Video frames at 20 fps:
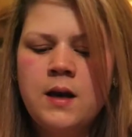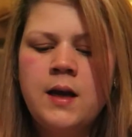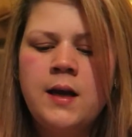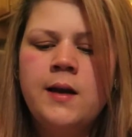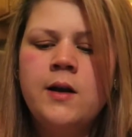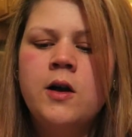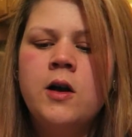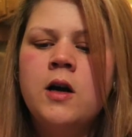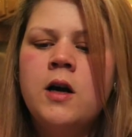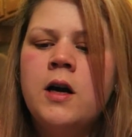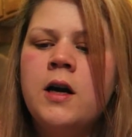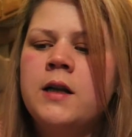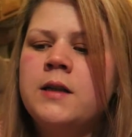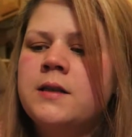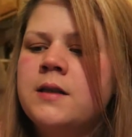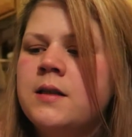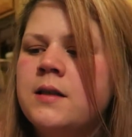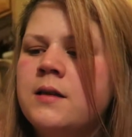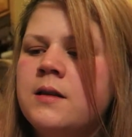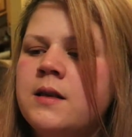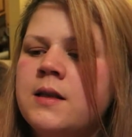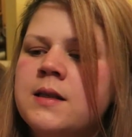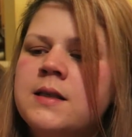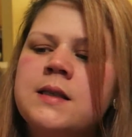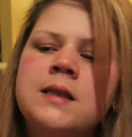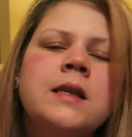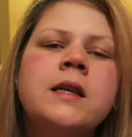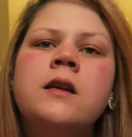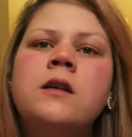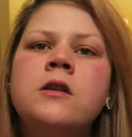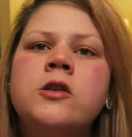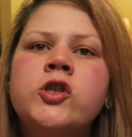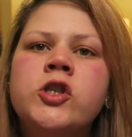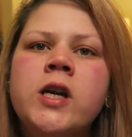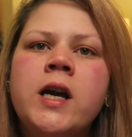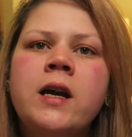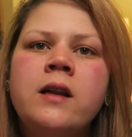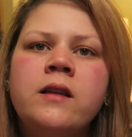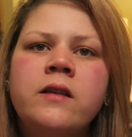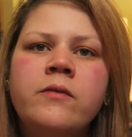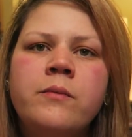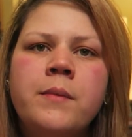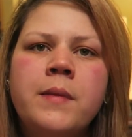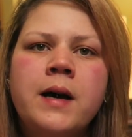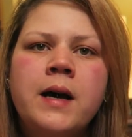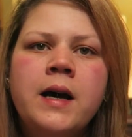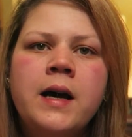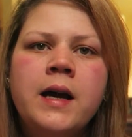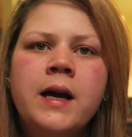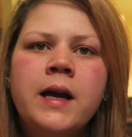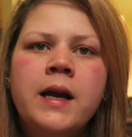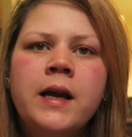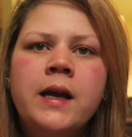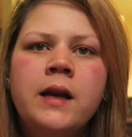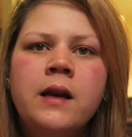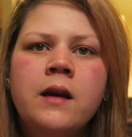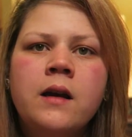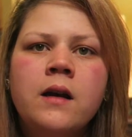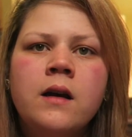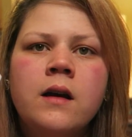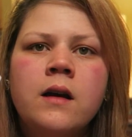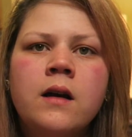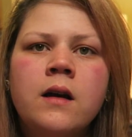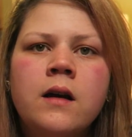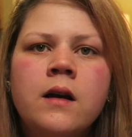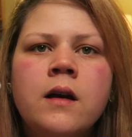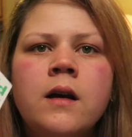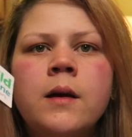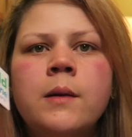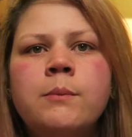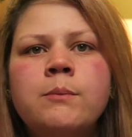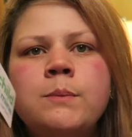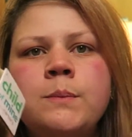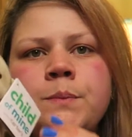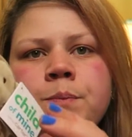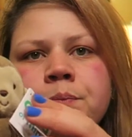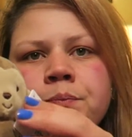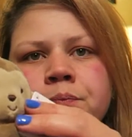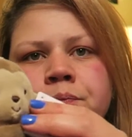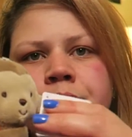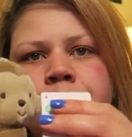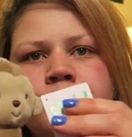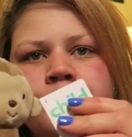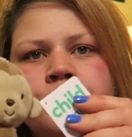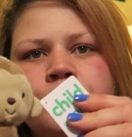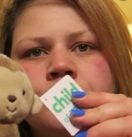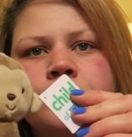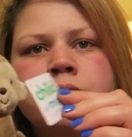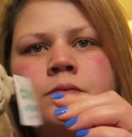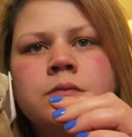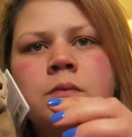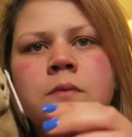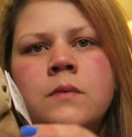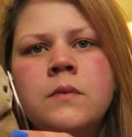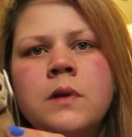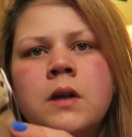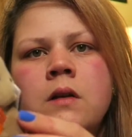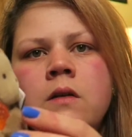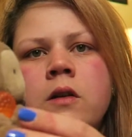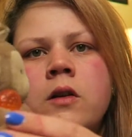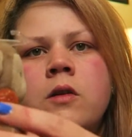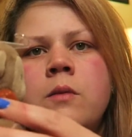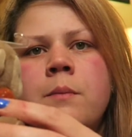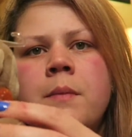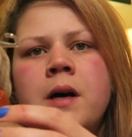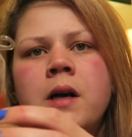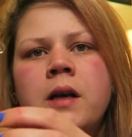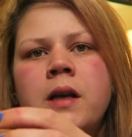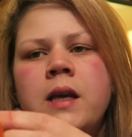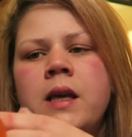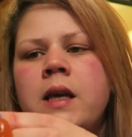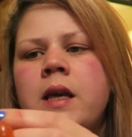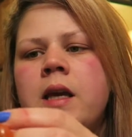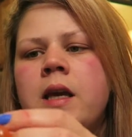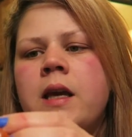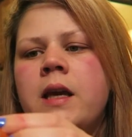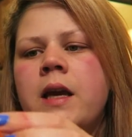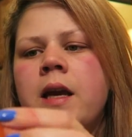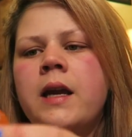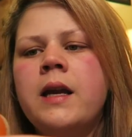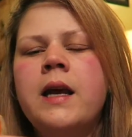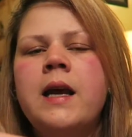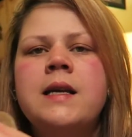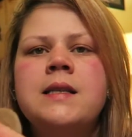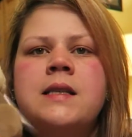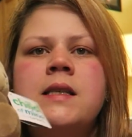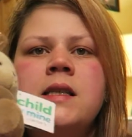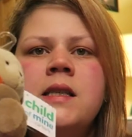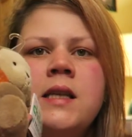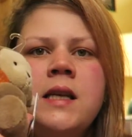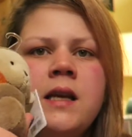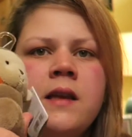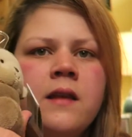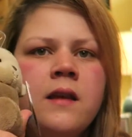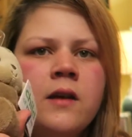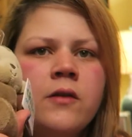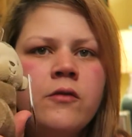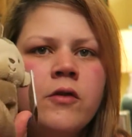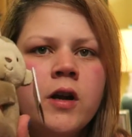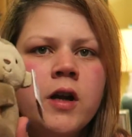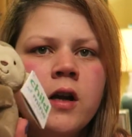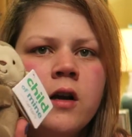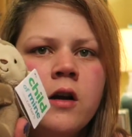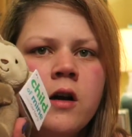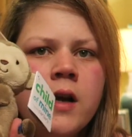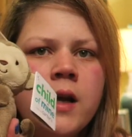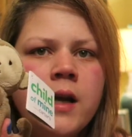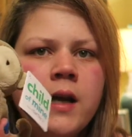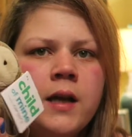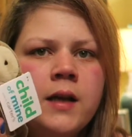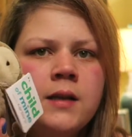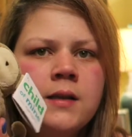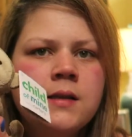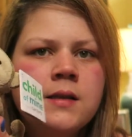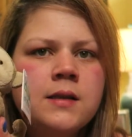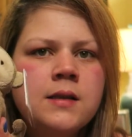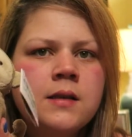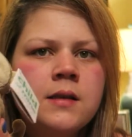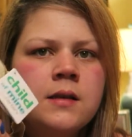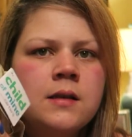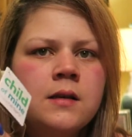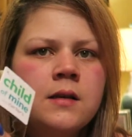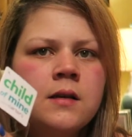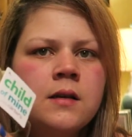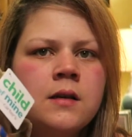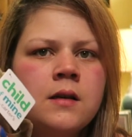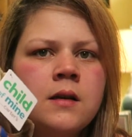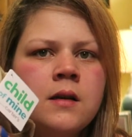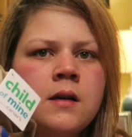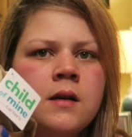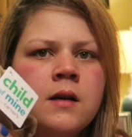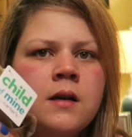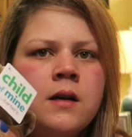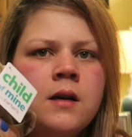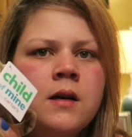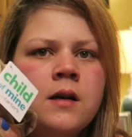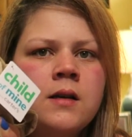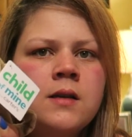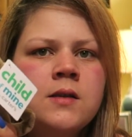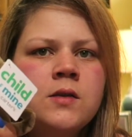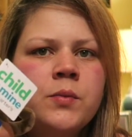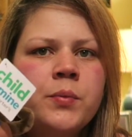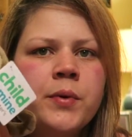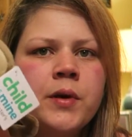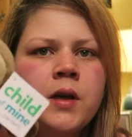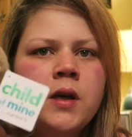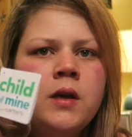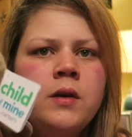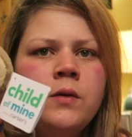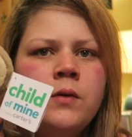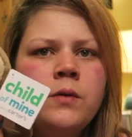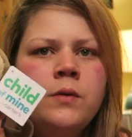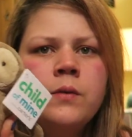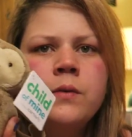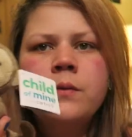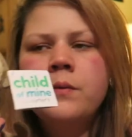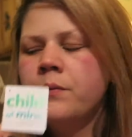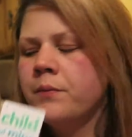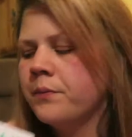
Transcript: then I got this little child of mine, um, little monkey, and it has a teething ring on it. Super cute.